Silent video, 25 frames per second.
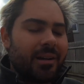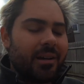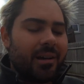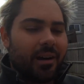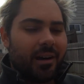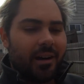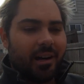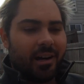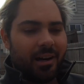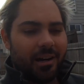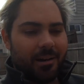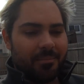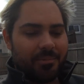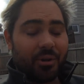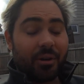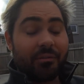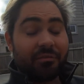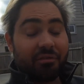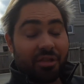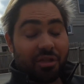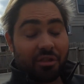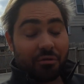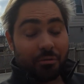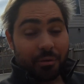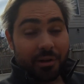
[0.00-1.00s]
So I have
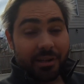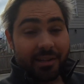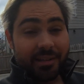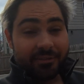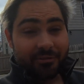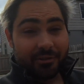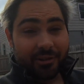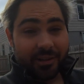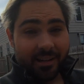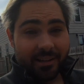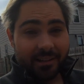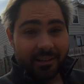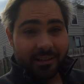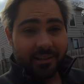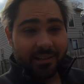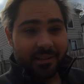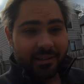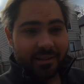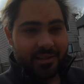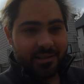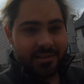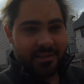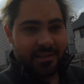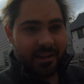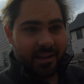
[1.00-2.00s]
3 different
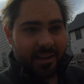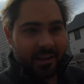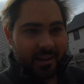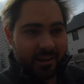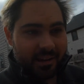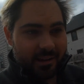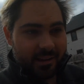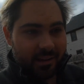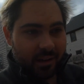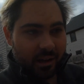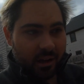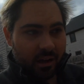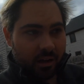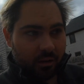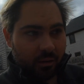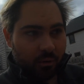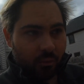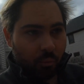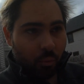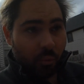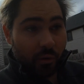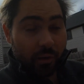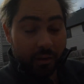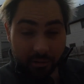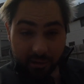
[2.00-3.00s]
ideas, and
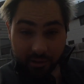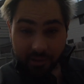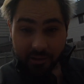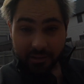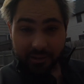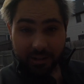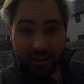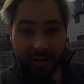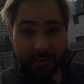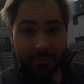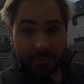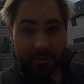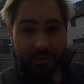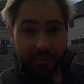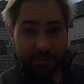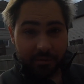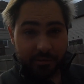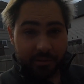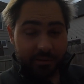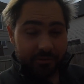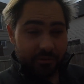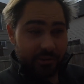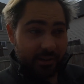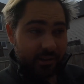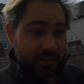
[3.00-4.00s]
we are gonna talk about the 3
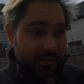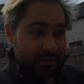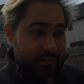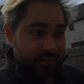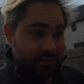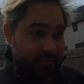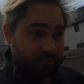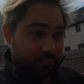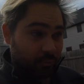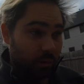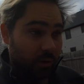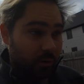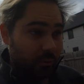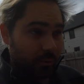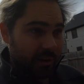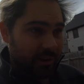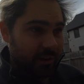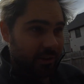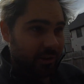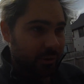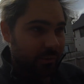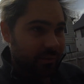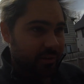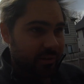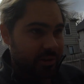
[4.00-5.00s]
different ideas of what we could
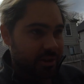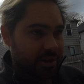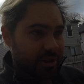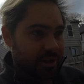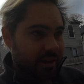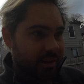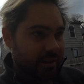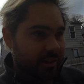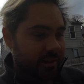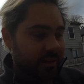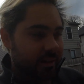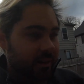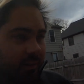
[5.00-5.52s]
do with the Jetta,